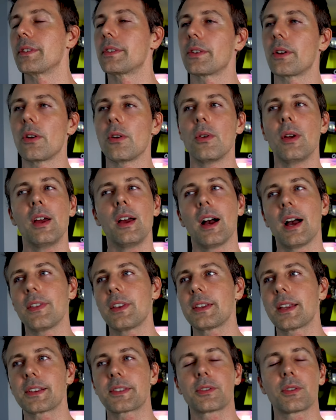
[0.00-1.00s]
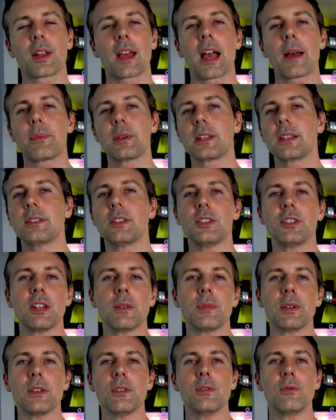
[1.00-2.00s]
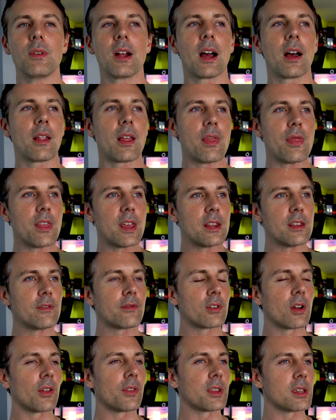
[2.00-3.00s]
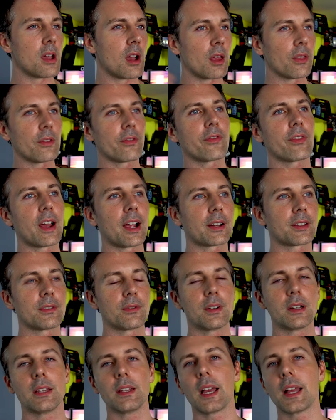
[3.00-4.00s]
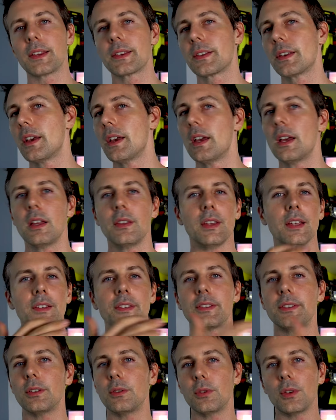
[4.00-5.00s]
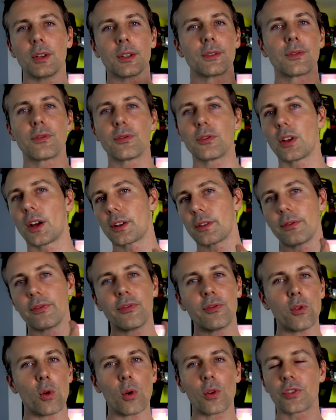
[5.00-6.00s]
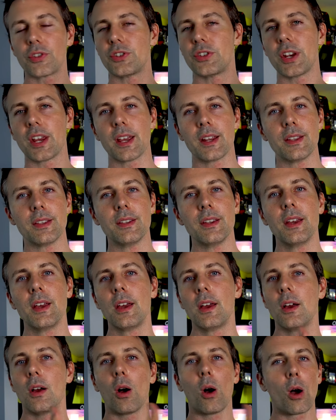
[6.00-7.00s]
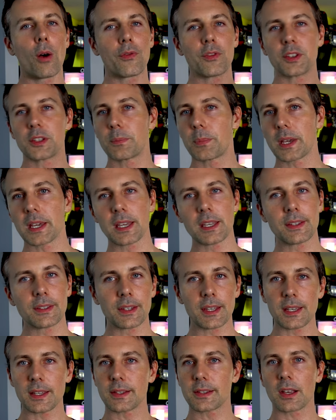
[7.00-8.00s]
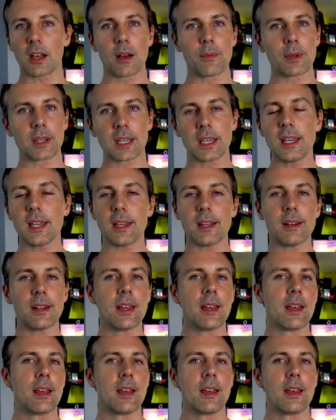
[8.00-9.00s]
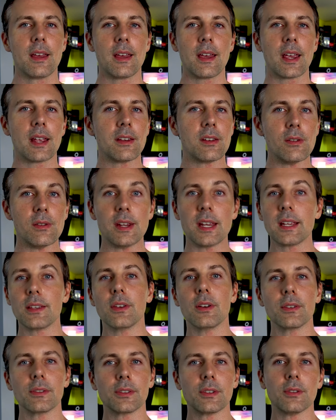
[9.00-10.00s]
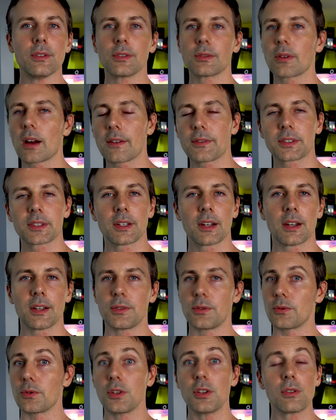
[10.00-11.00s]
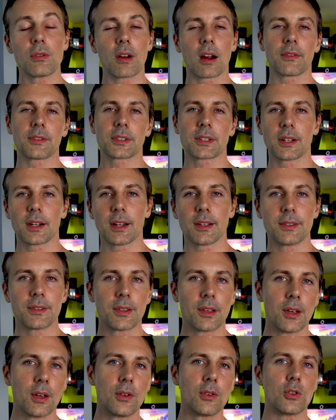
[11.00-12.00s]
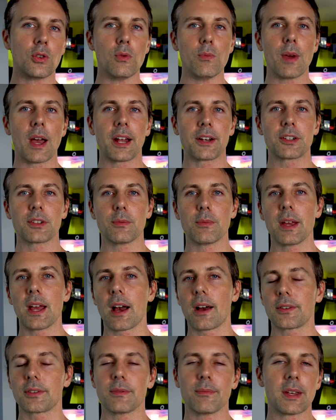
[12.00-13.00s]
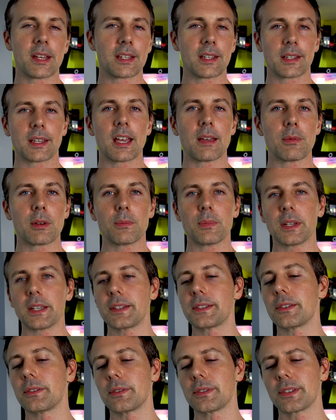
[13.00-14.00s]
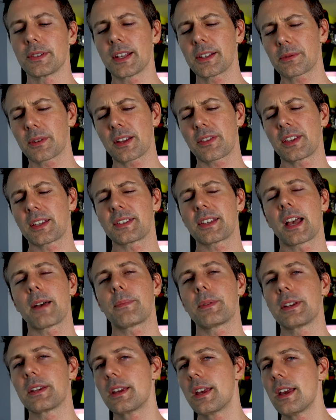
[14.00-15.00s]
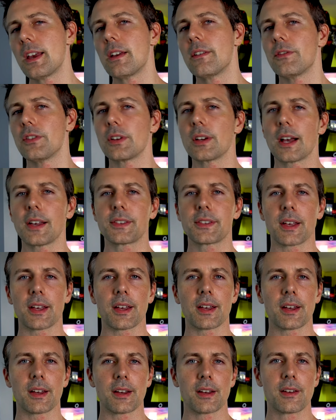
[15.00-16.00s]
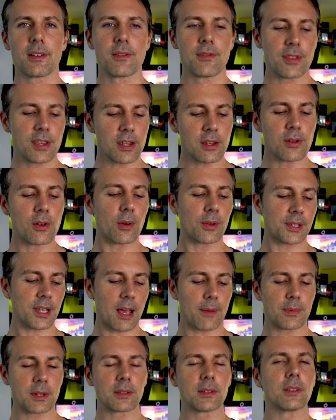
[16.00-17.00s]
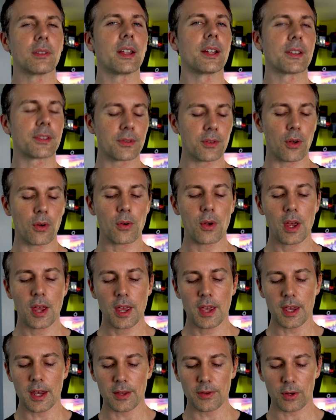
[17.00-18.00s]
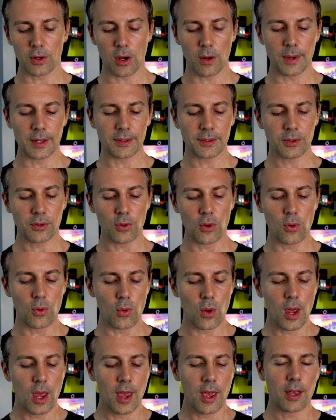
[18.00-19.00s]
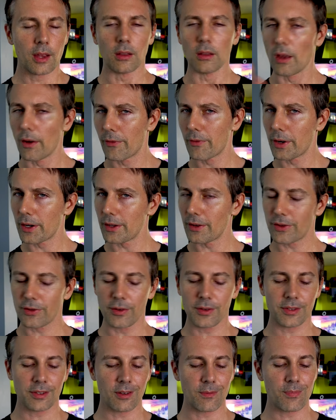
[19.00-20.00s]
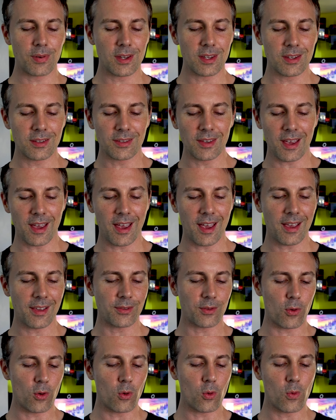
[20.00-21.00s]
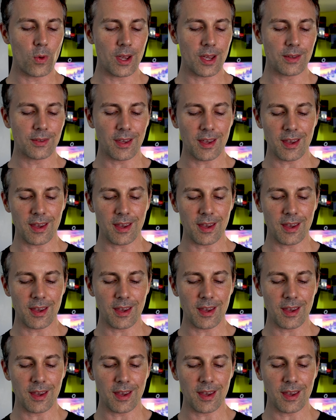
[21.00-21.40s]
So I think that's sort of happening in the GPU route. And then you've got the other factor in, and that's there's still those flood of fourth gen Office PCs coming in, and you need those used graphics cards or new graphics cards to match them out to make a gaming PC. So that's what I think is happening. If you guys uh, think you know what's happening, then let us know in the comments too. Love reading your thoughts and opinions as always.